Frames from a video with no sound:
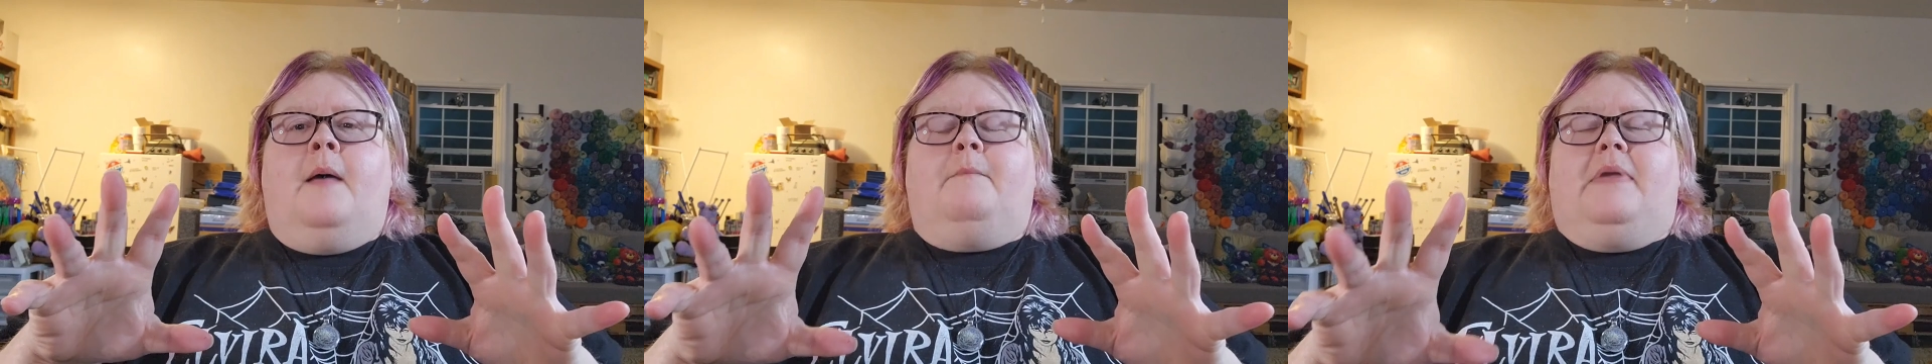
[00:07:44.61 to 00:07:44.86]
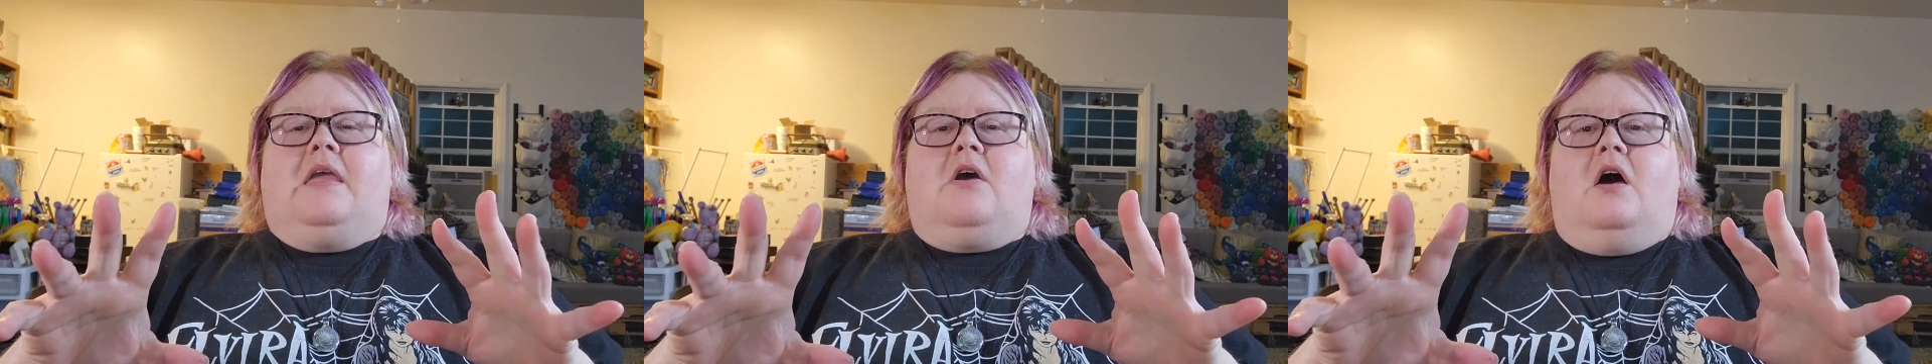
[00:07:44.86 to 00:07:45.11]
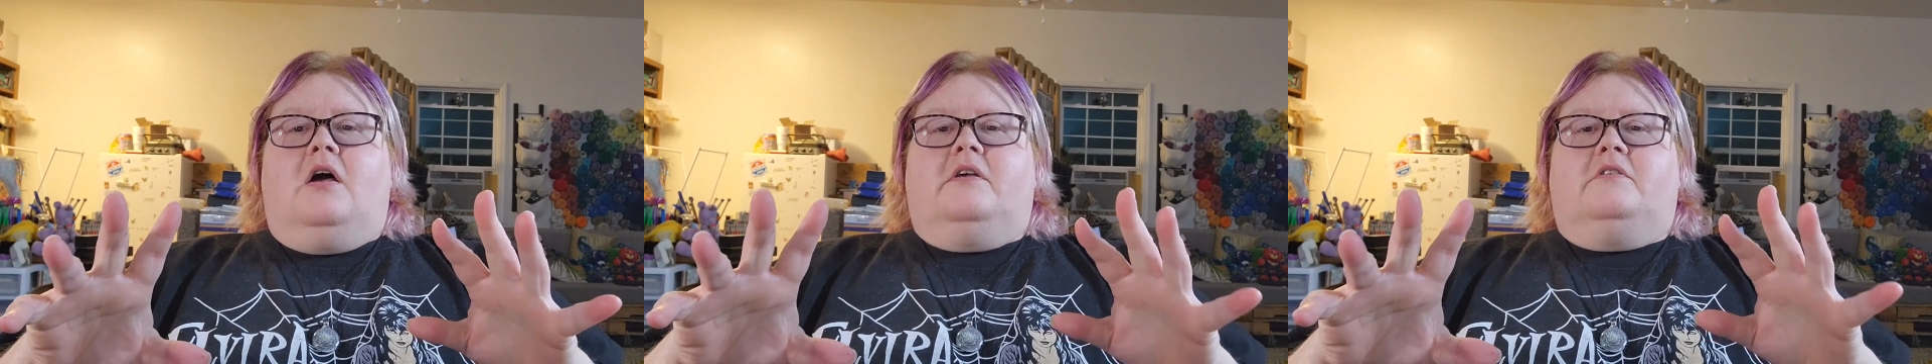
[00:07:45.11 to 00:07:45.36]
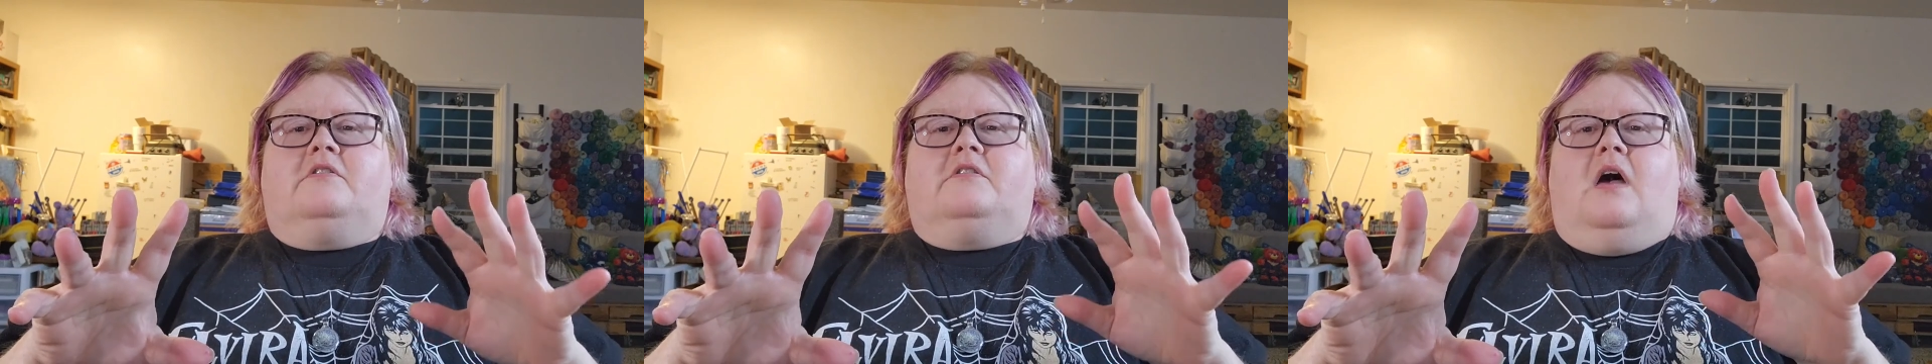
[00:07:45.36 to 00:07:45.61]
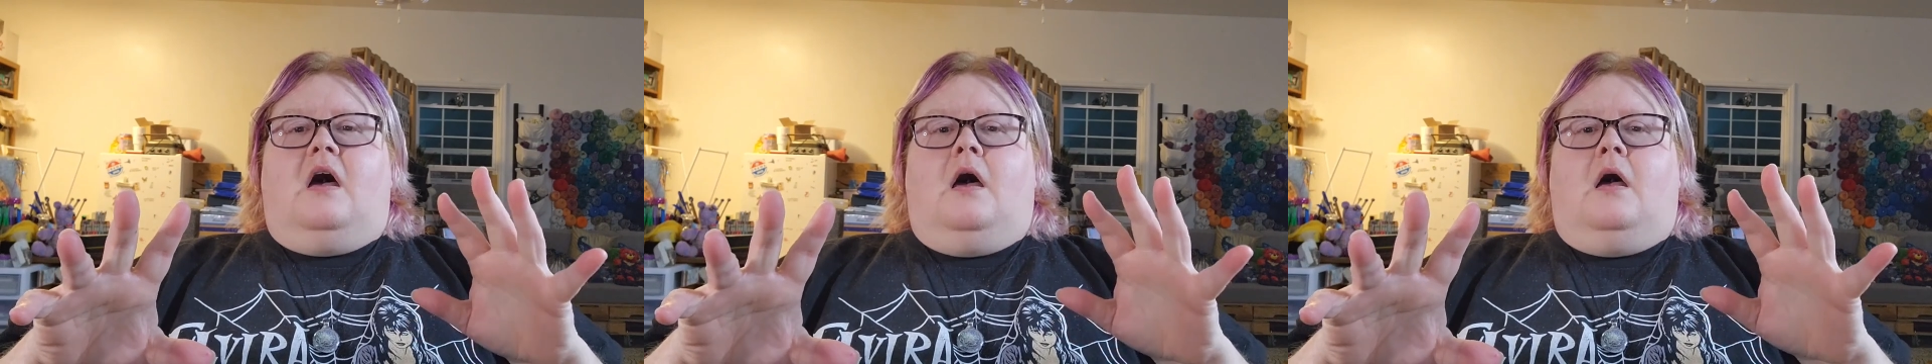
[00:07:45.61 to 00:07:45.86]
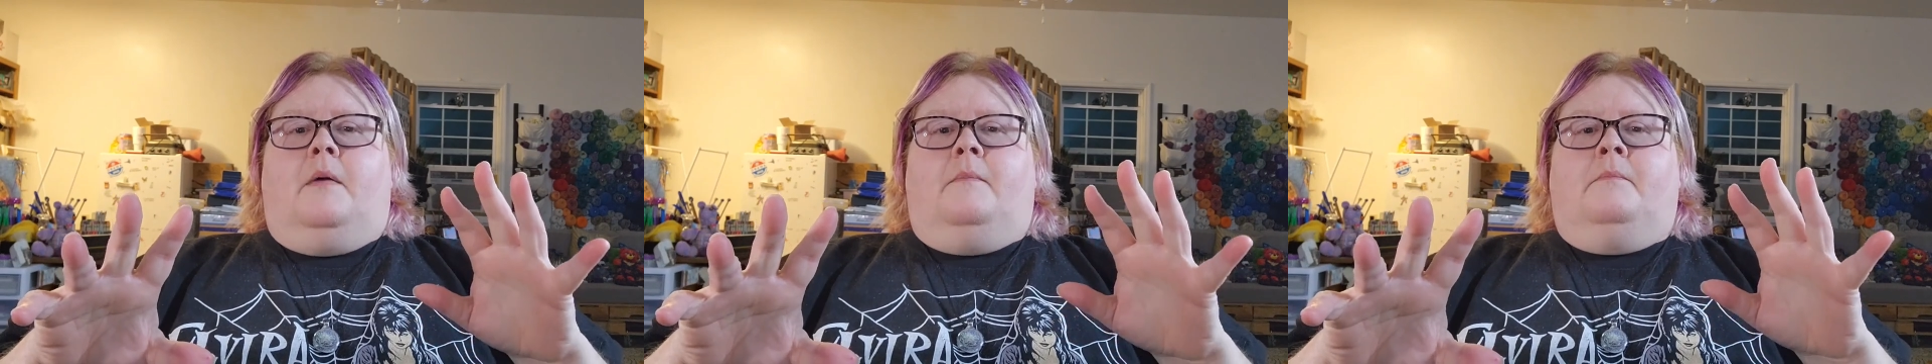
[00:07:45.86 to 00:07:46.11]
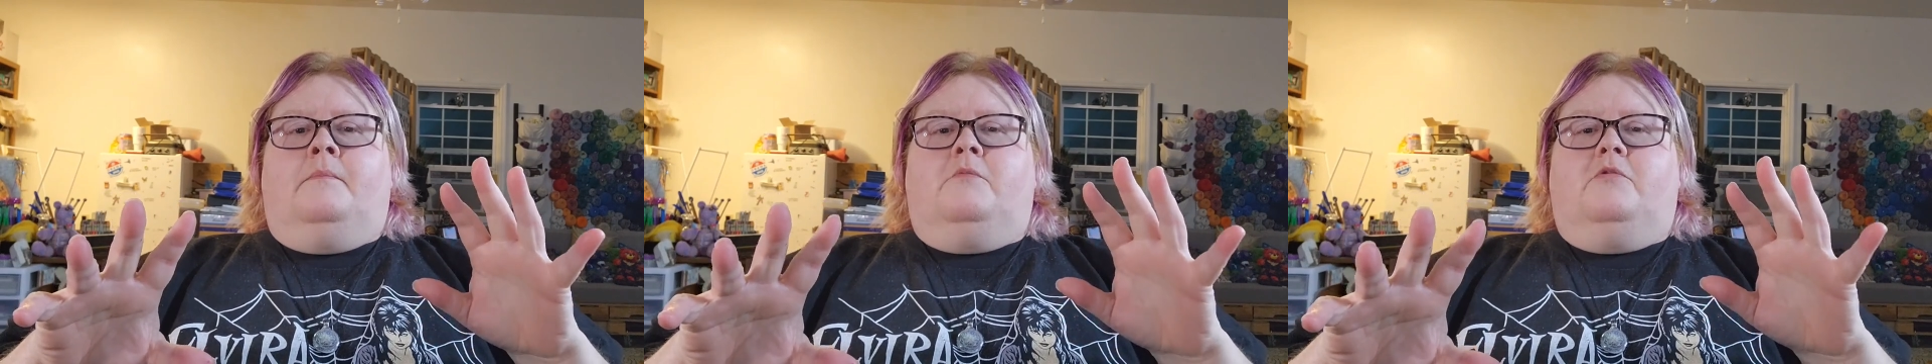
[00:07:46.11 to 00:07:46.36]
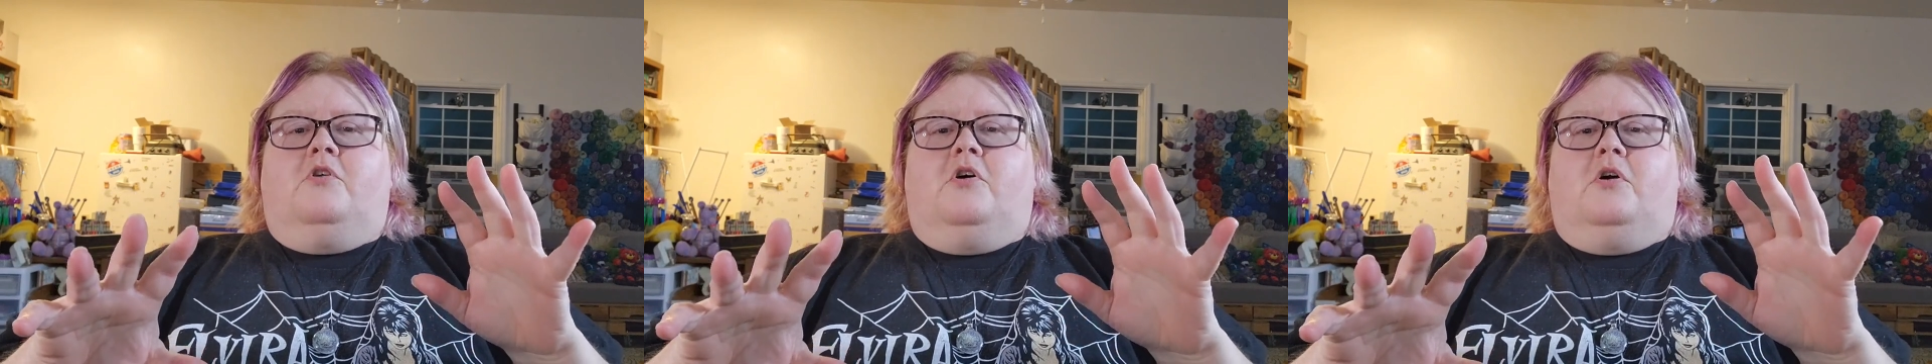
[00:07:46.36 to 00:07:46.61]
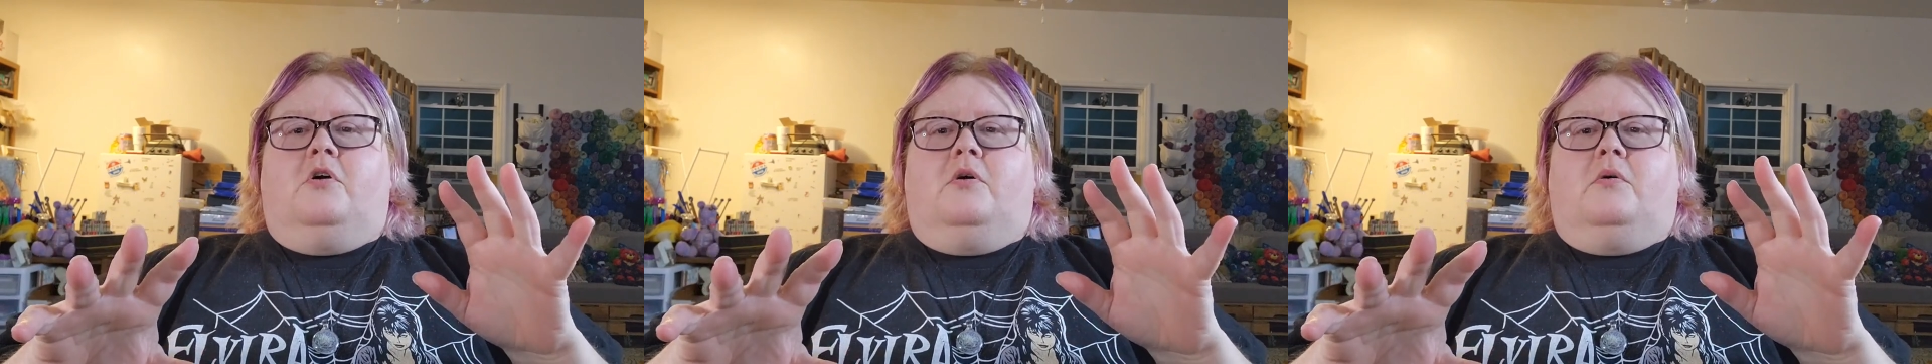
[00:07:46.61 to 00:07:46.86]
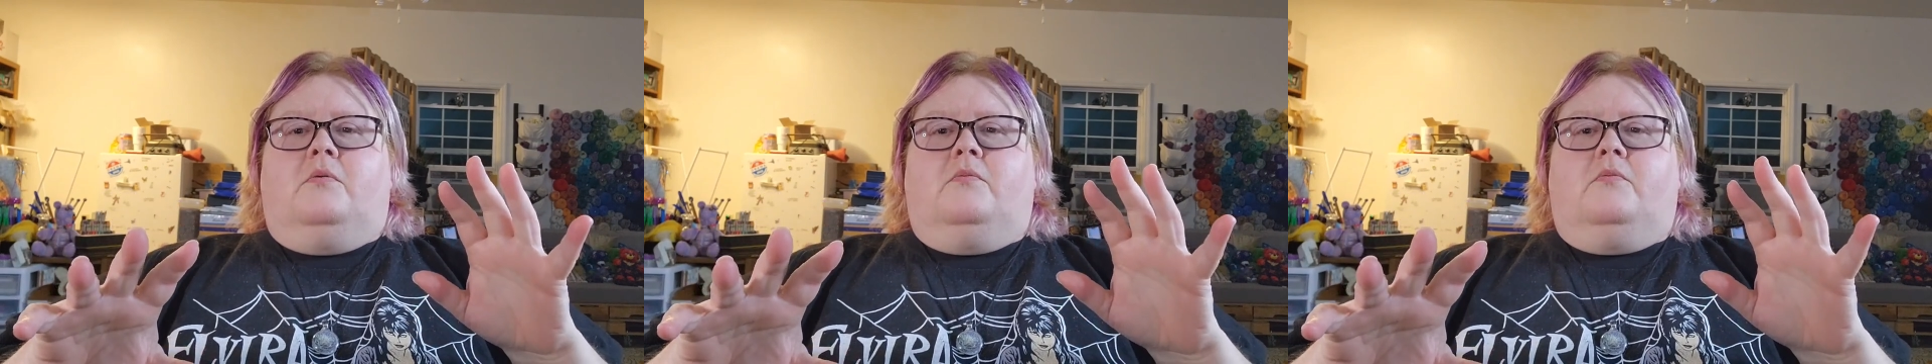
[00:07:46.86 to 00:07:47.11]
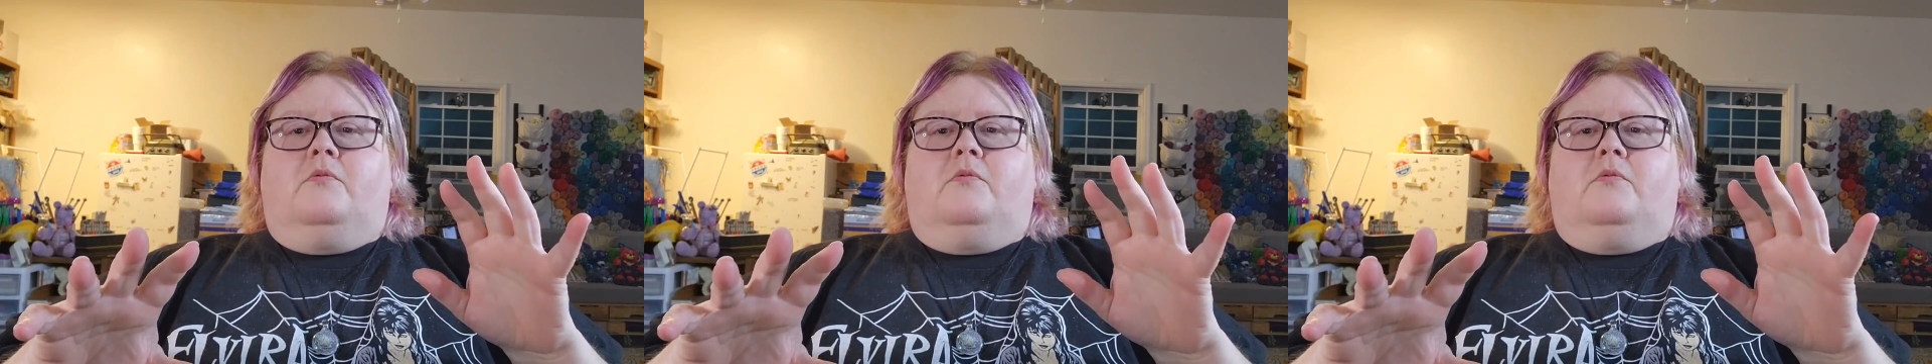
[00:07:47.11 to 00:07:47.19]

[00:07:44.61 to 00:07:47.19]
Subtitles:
because the